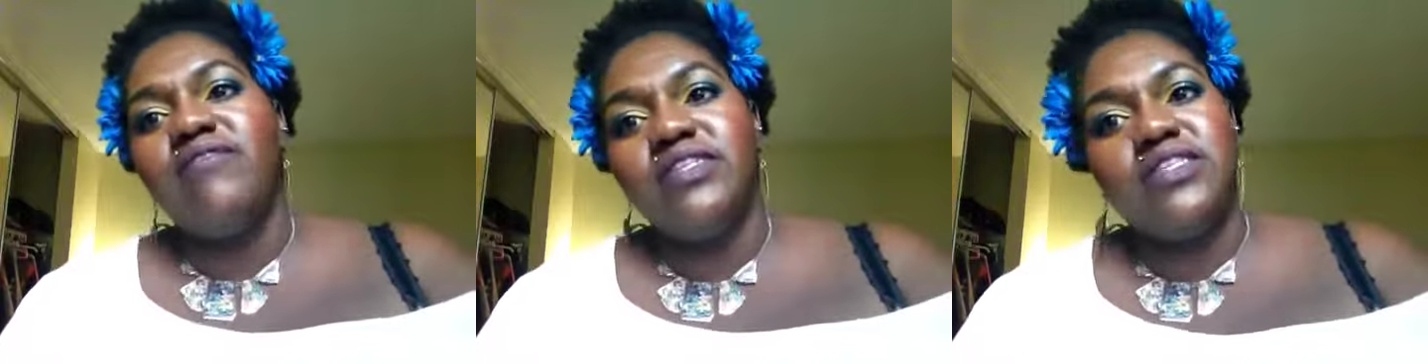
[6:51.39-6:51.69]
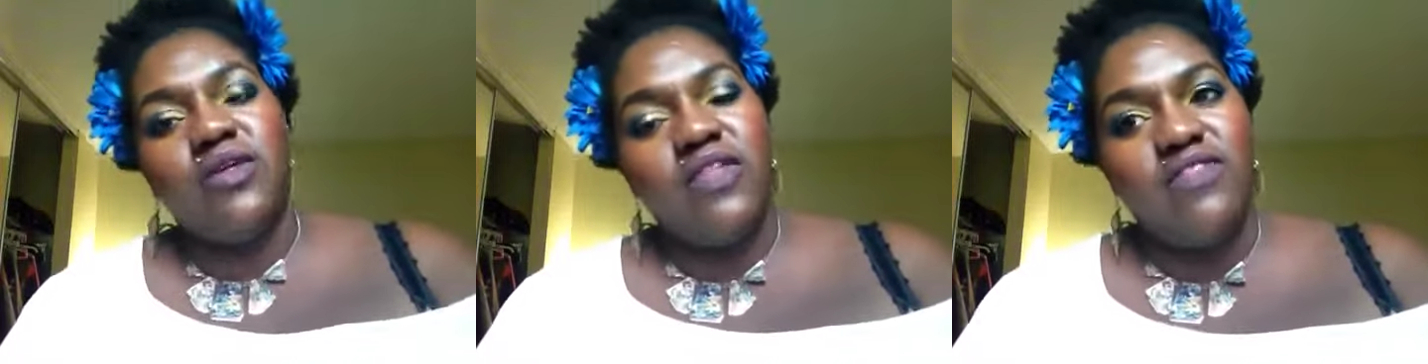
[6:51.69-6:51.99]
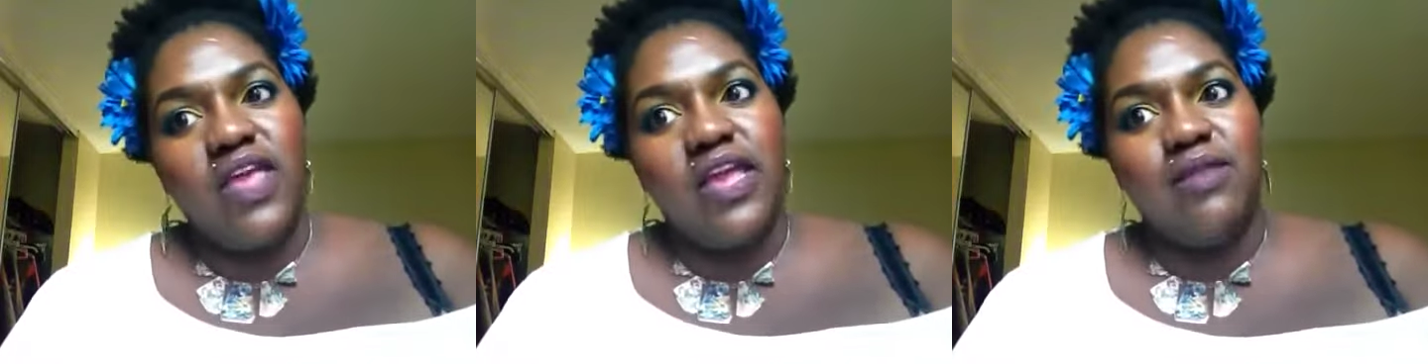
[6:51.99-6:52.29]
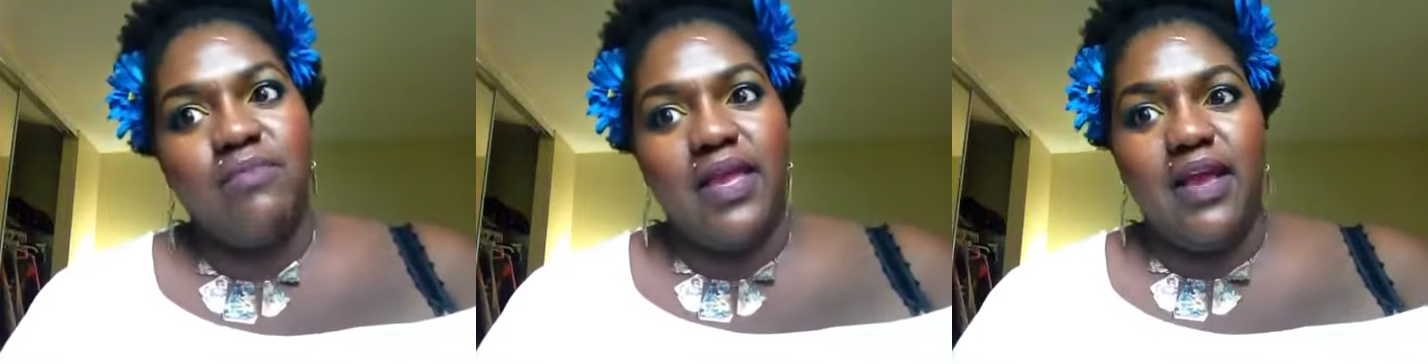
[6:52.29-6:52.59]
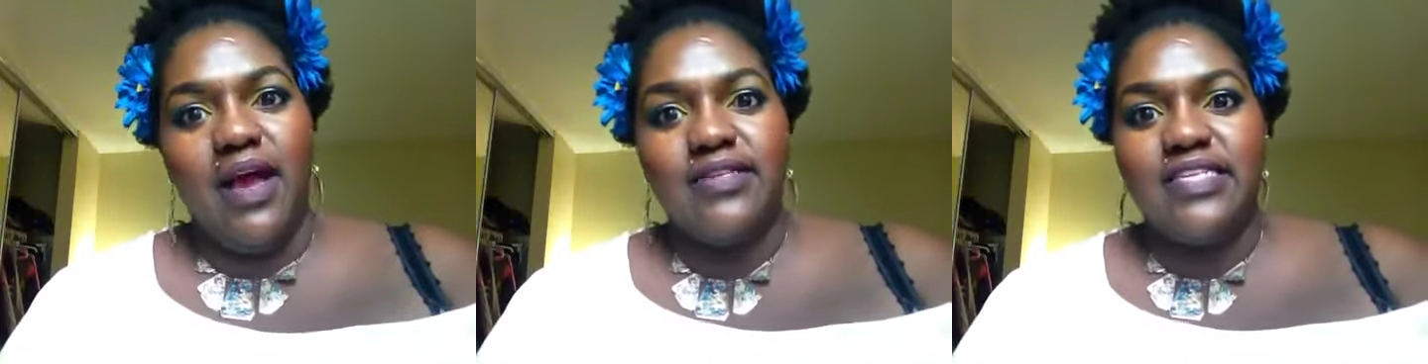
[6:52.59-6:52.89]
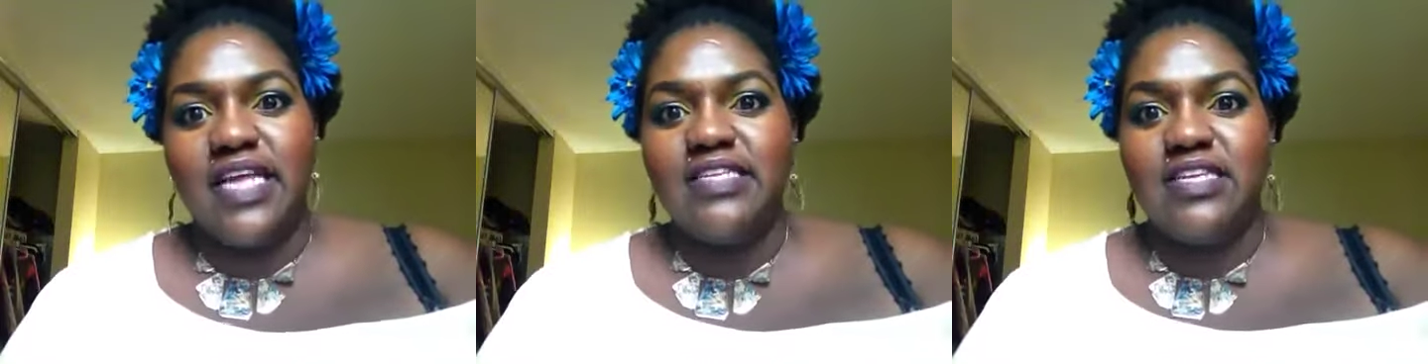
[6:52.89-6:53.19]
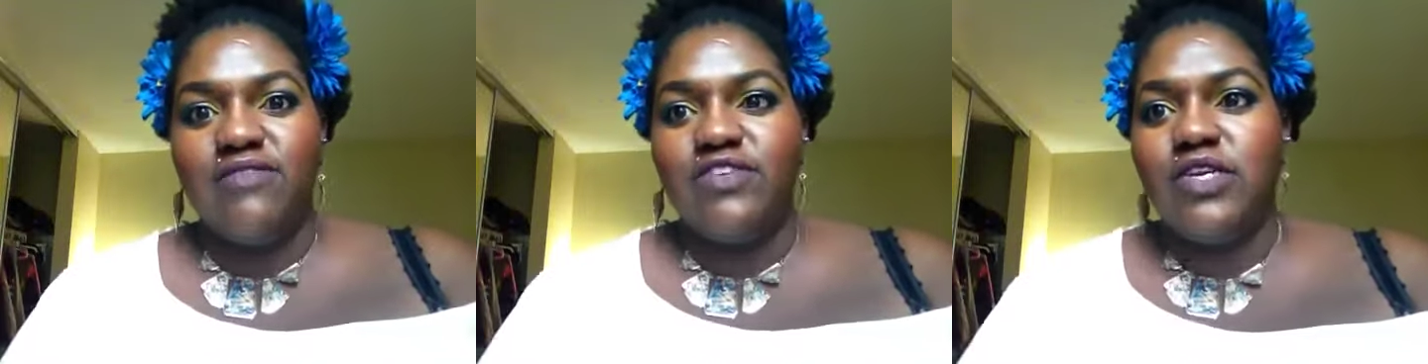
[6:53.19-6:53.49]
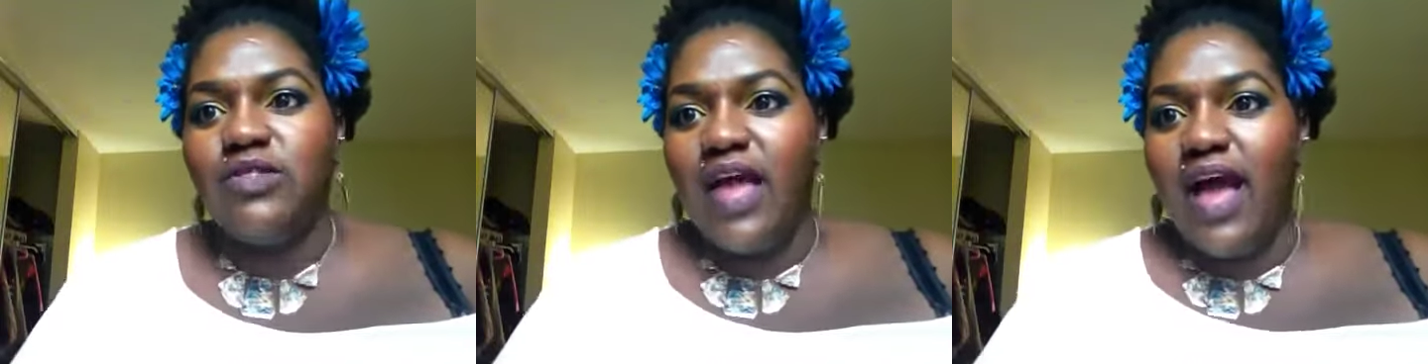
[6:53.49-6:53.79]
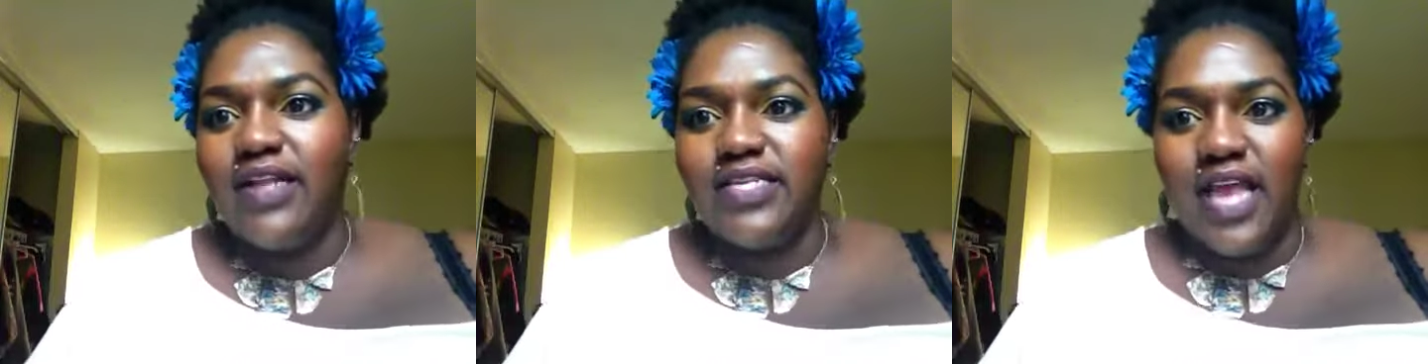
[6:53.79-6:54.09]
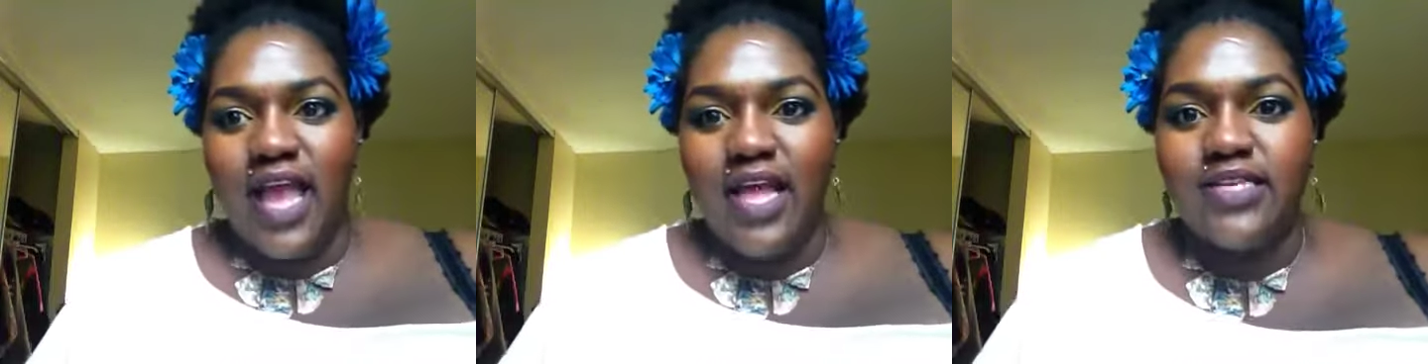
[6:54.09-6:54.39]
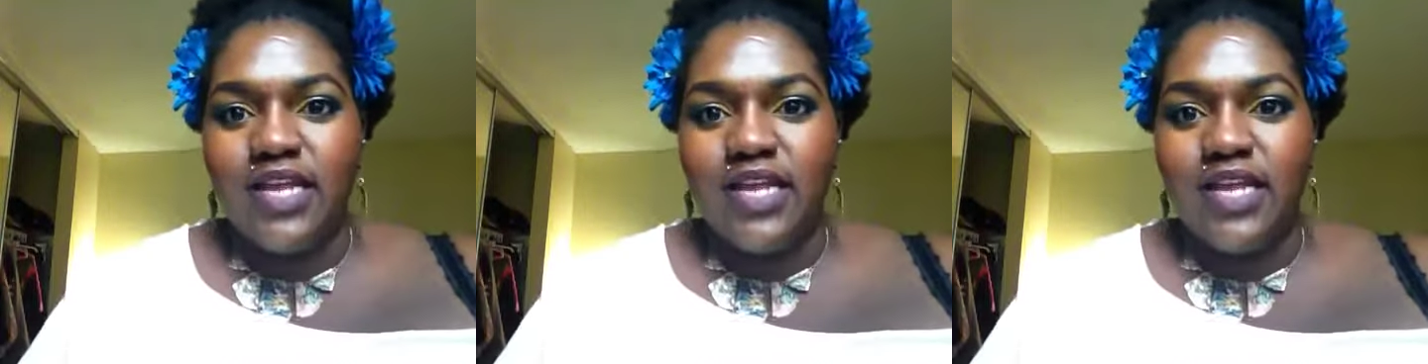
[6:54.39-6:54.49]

and so that they can be sensitive to that. And